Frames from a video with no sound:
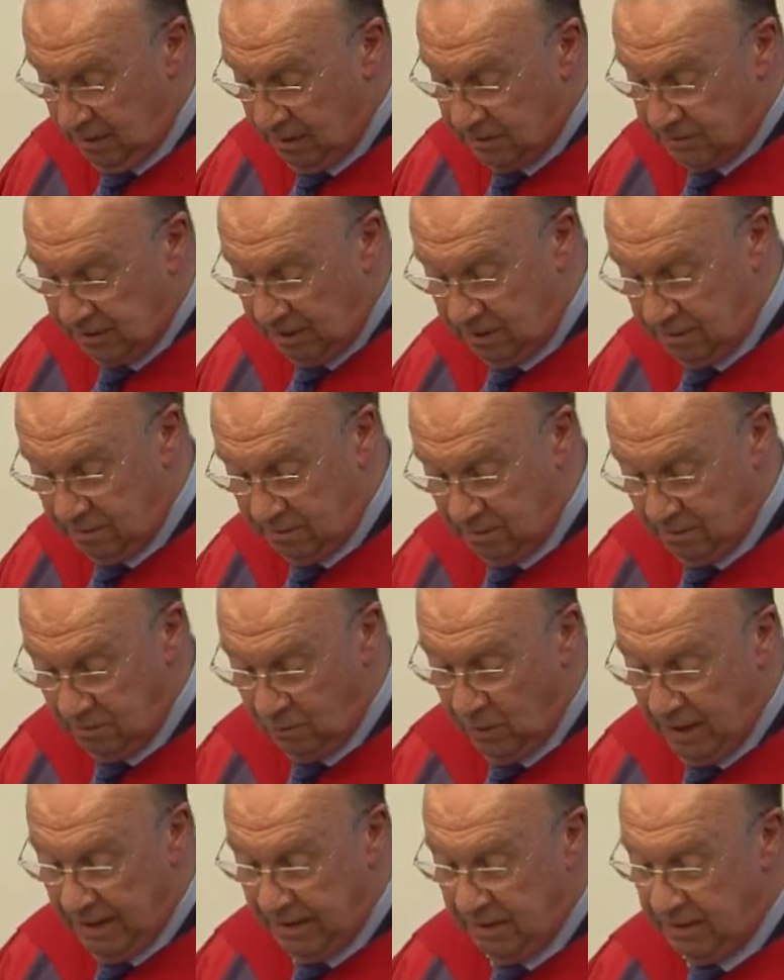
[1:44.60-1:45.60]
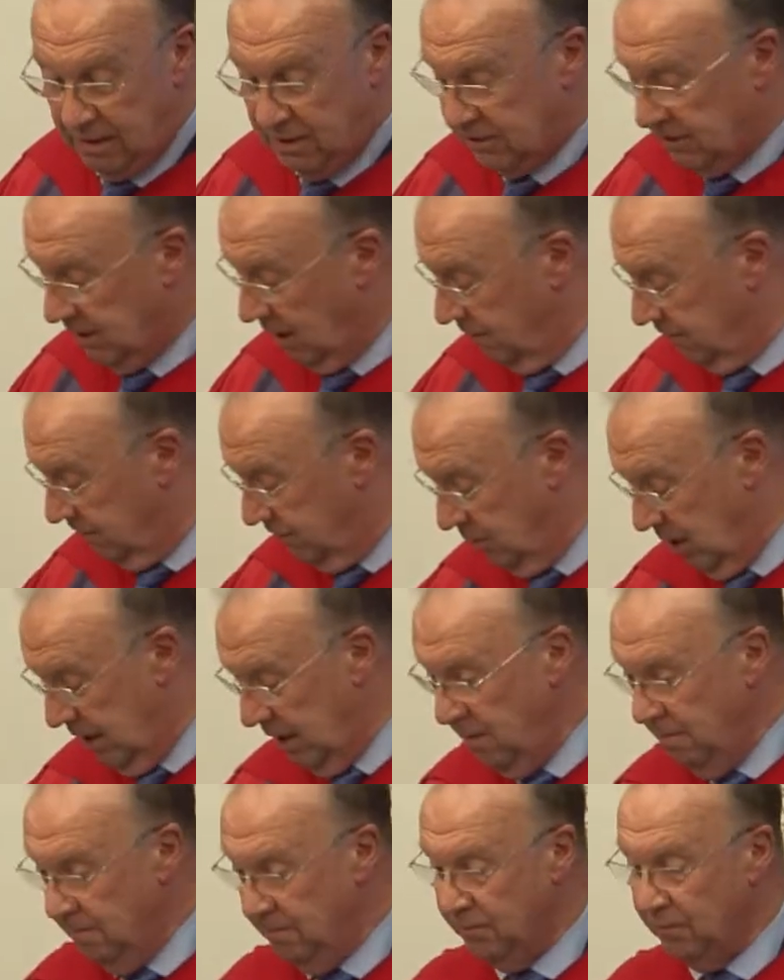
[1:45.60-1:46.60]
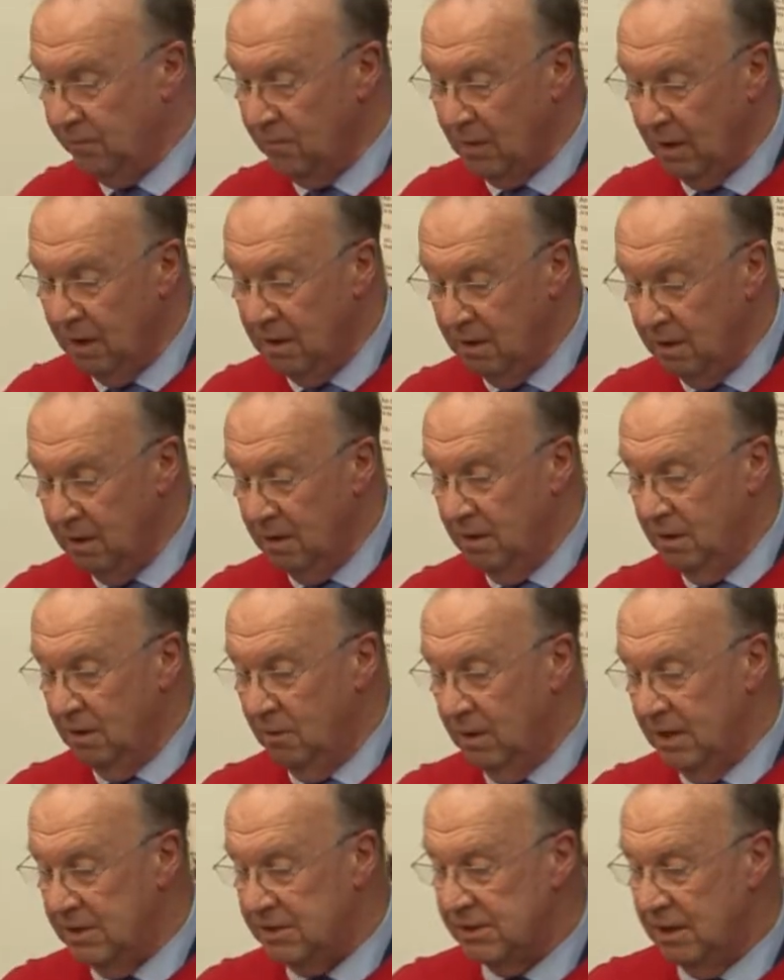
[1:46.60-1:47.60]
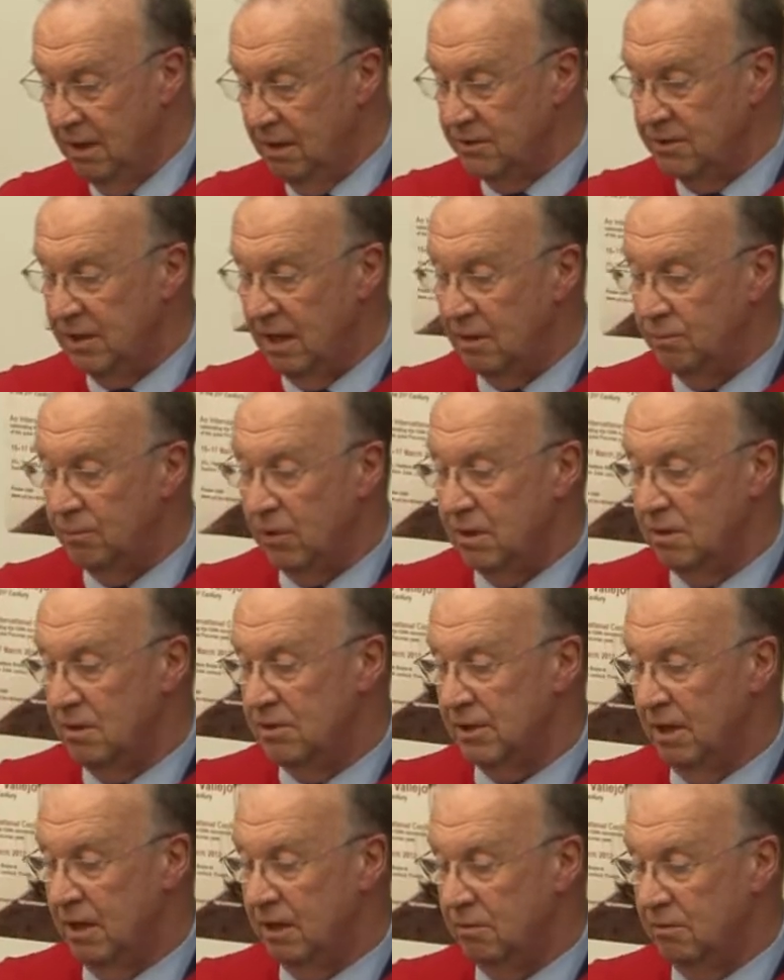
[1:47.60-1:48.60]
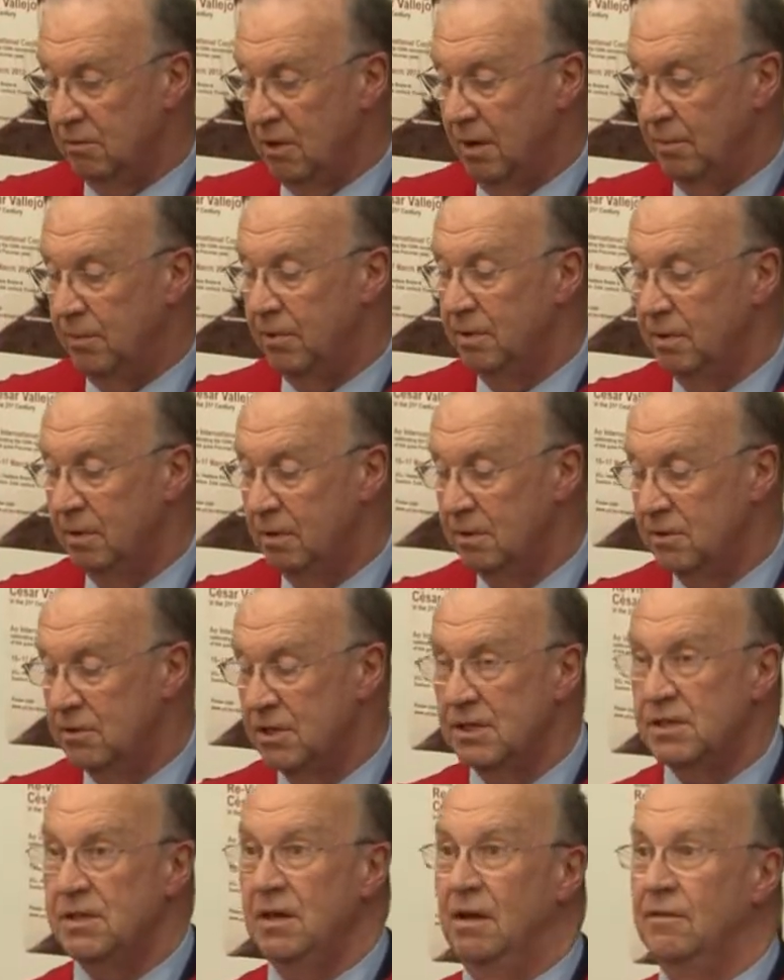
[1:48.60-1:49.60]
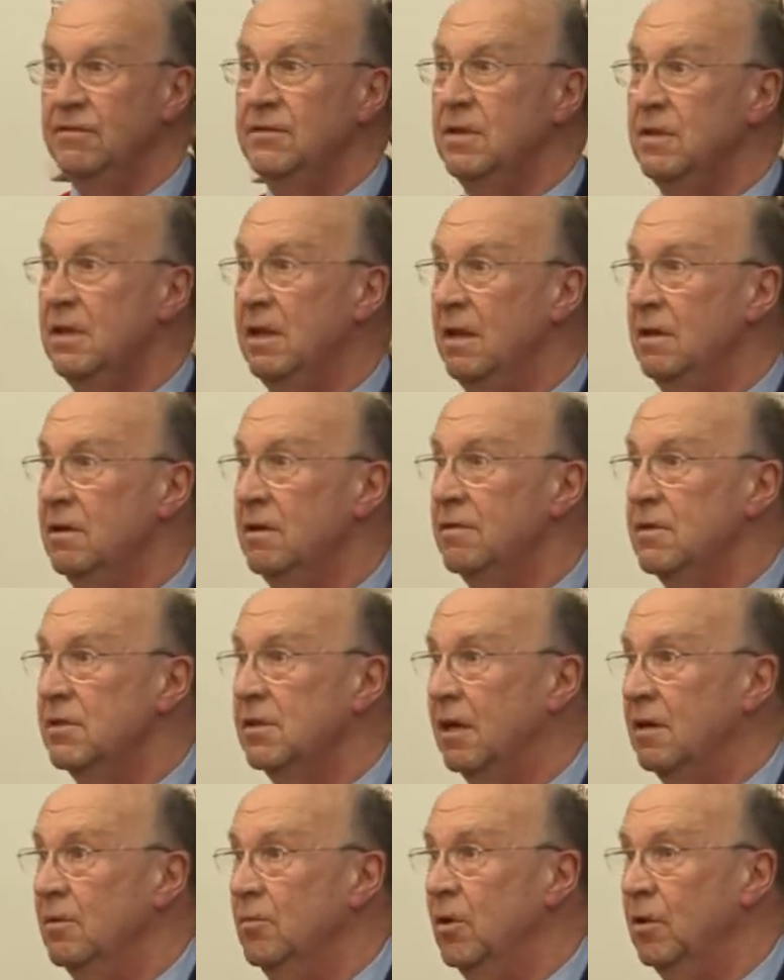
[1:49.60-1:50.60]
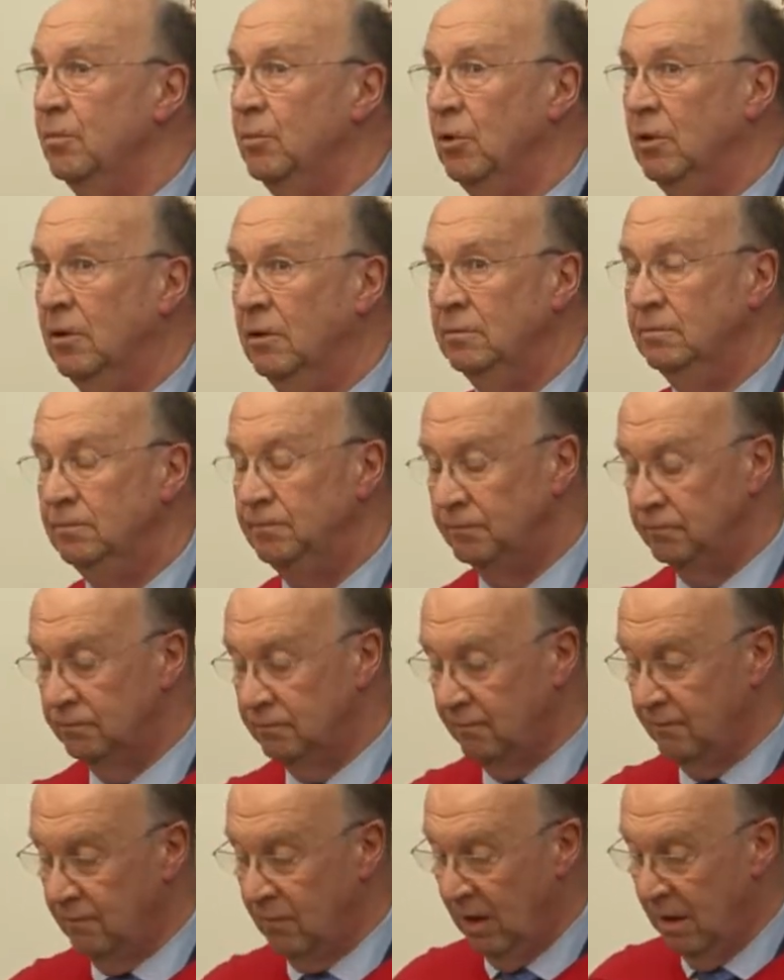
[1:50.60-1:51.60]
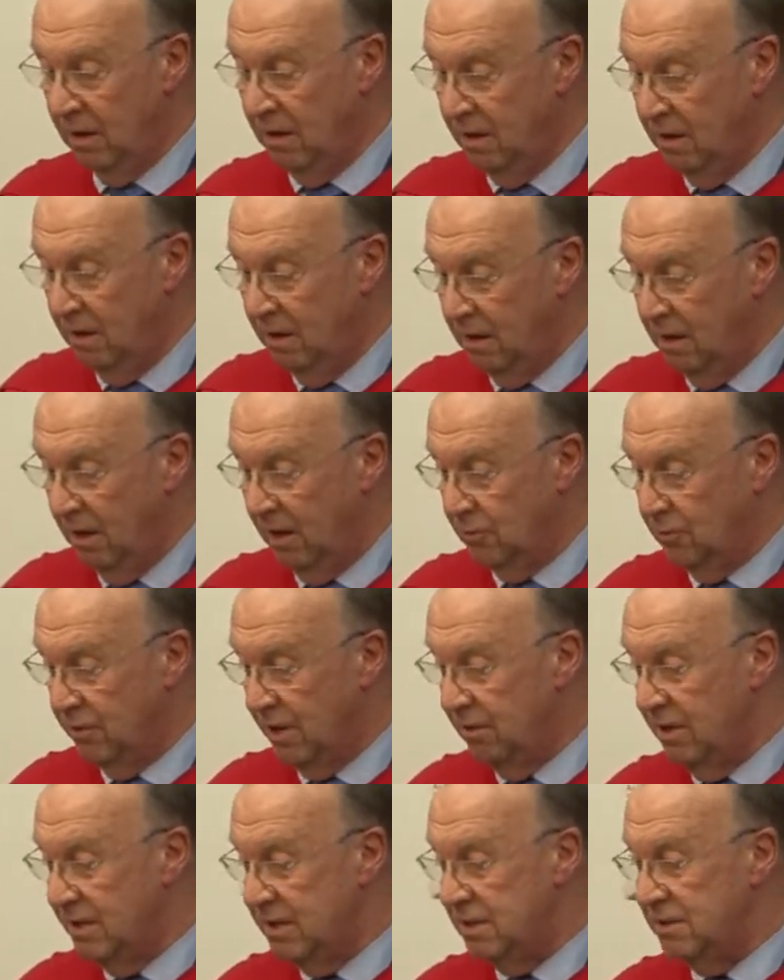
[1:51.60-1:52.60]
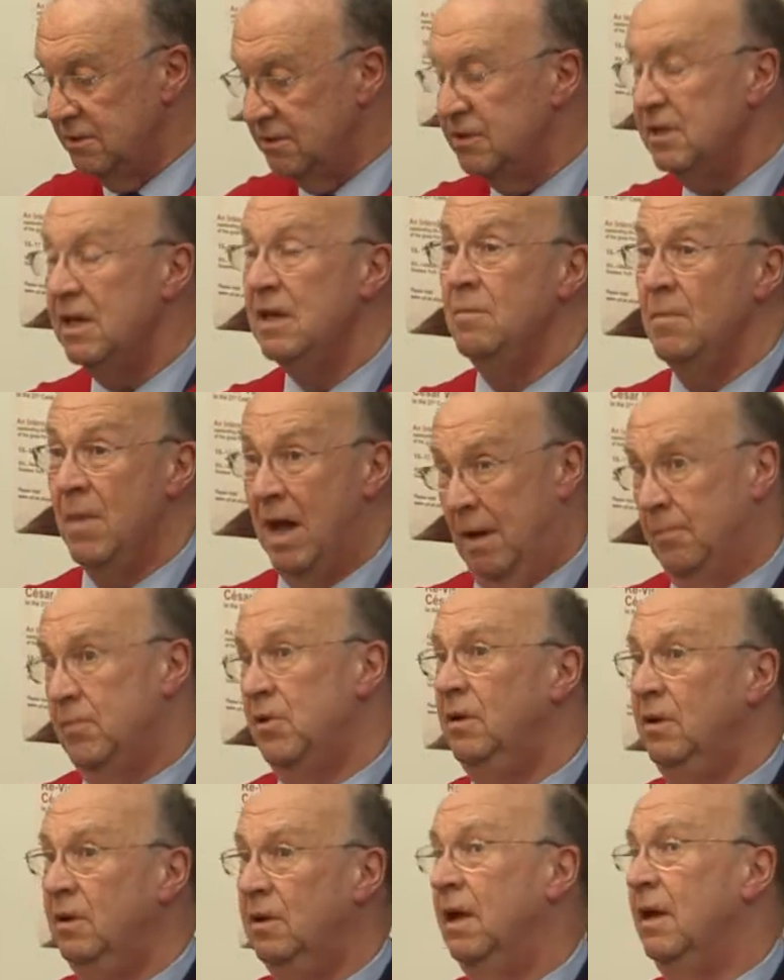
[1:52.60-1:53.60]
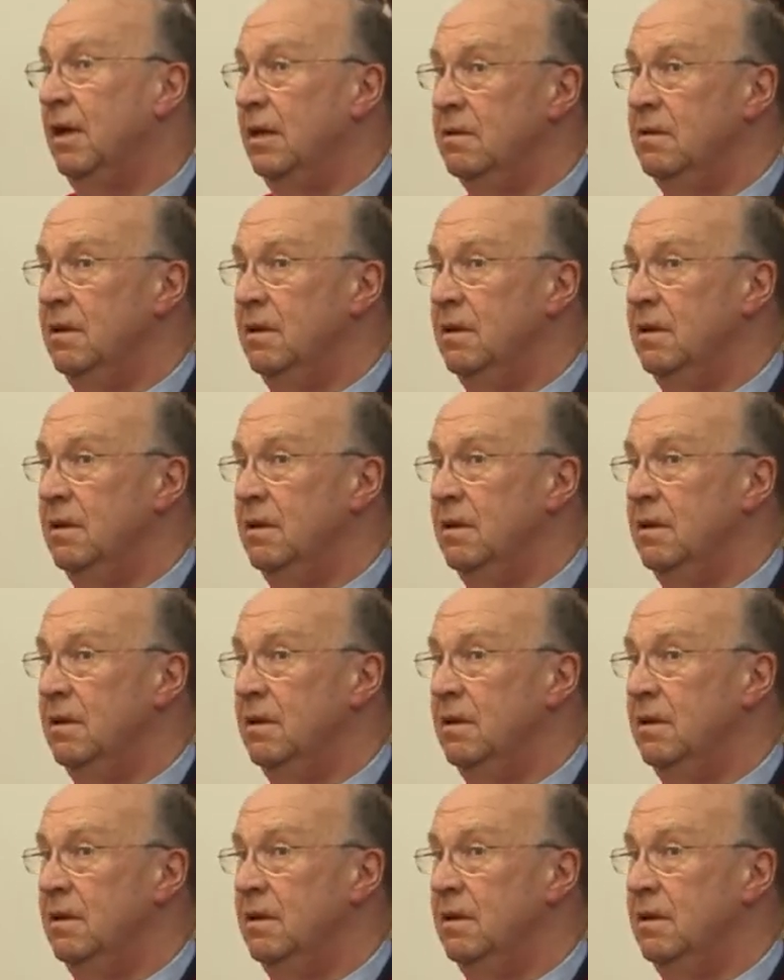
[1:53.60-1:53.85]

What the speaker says: So where did it start for me? Well, it started because I grew up just after the end of the Second World War. And although I didn't see a map like